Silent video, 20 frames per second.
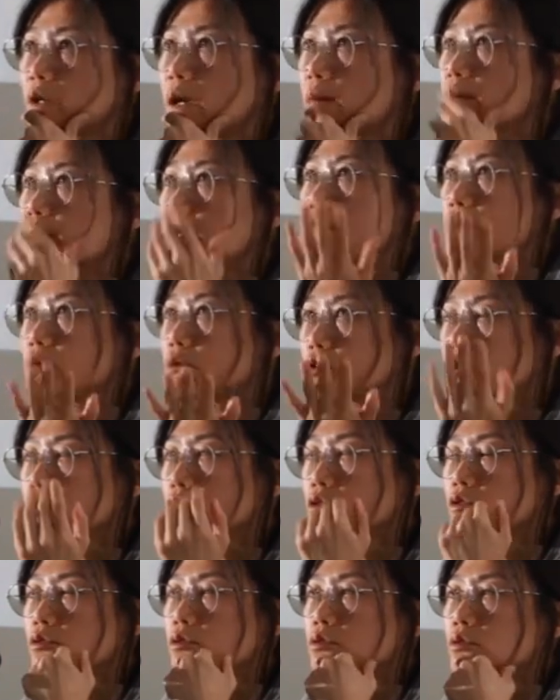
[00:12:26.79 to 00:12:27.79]
get people
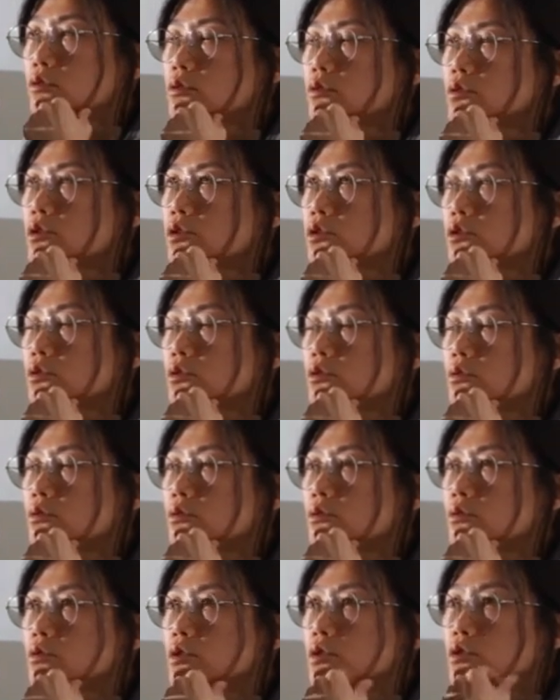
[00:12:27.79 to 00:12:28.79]

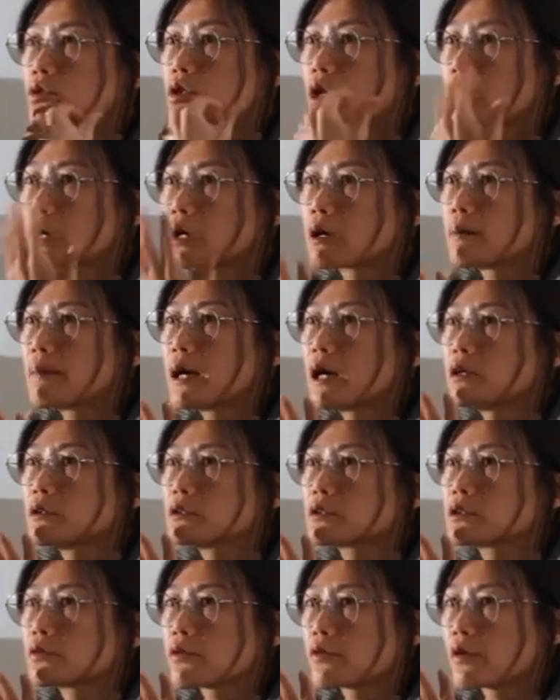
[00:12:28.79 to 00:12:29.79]
to talk about